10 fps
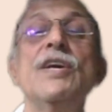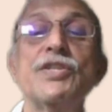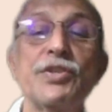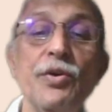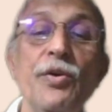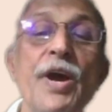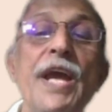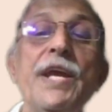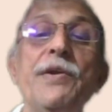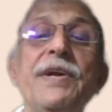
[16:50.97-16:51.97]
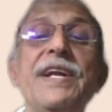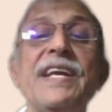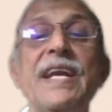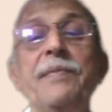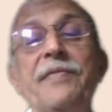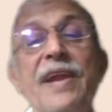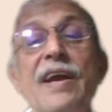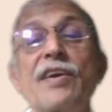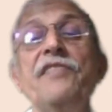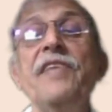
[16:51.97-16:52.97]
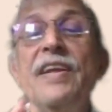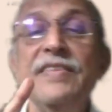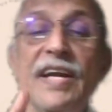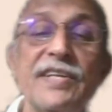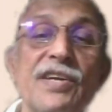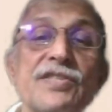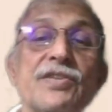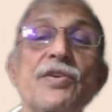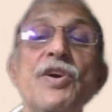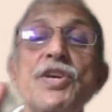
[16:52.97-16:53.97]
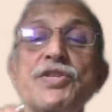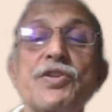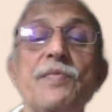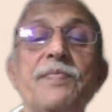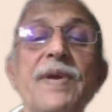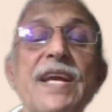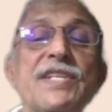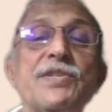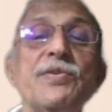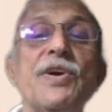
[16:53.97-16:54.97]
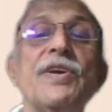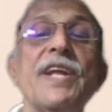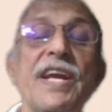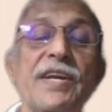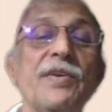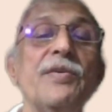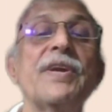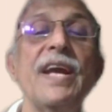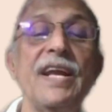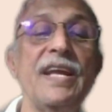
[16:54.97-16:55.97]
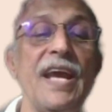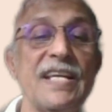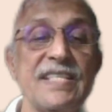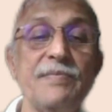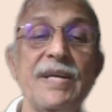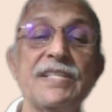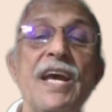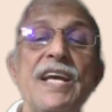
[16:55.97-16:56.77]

So you need to keep track of that also. So please do not ignore any SMS.